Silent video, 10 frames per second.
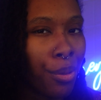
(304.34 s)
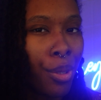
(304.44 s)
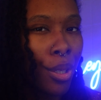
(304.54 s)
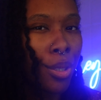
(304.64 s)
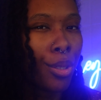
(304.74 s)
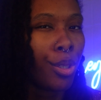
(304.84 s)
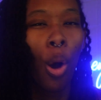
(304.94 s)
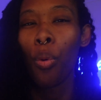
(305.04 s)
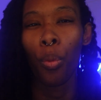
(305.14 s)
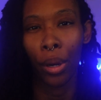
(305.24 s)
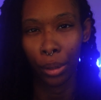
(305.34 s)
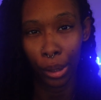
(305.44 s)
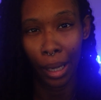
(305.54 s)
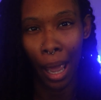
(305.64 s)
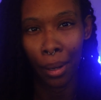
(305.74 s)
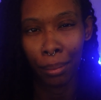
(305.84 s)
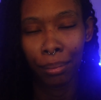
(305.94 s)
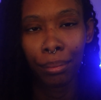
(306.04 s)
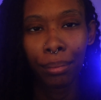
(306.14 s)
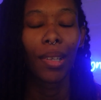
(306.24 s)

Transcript: You just don't want to look at them.